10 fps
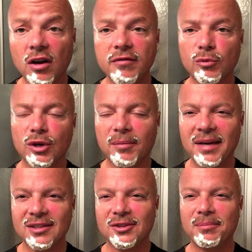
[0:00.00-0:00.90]
off and we'll come
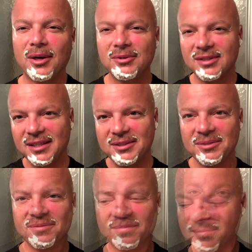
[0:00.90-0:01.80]
back to the post. Stay
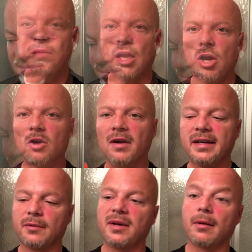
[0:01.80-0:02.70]
tuned. All
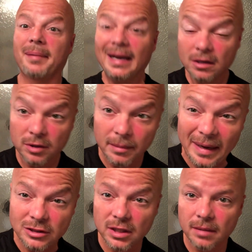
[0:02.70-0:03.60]
right, and we are back with the
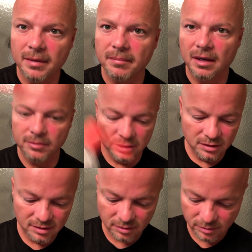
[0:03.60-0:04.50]
magic made by
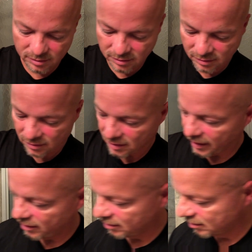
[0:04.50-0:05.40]
witches.
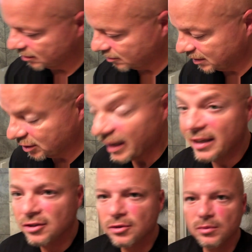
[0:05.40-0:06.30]
Thayer's Witch
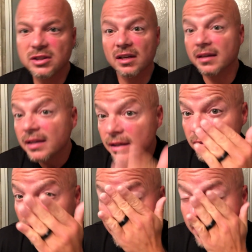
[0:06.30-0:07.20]
Hazel, which I need
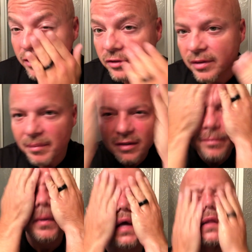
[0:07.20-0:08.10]
right here. You see my
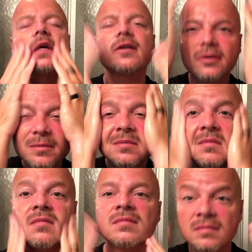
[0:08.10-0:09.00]
spot there
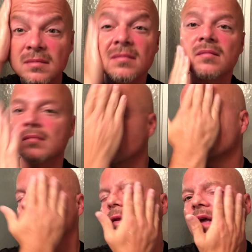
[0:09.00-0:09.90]

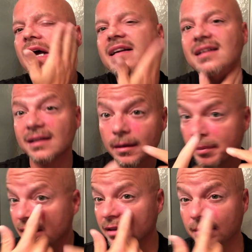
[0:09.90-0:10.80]
acting up
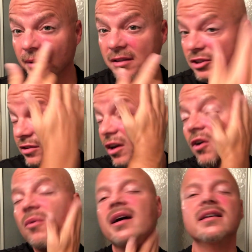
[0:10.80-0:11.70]
in that spot just
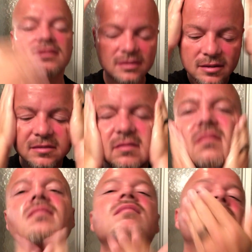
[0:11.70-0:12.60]
always
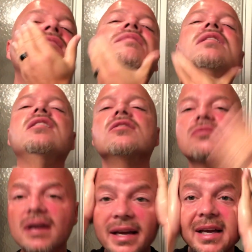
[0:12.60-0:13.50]
is
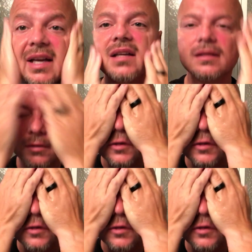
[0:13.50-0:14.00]
red and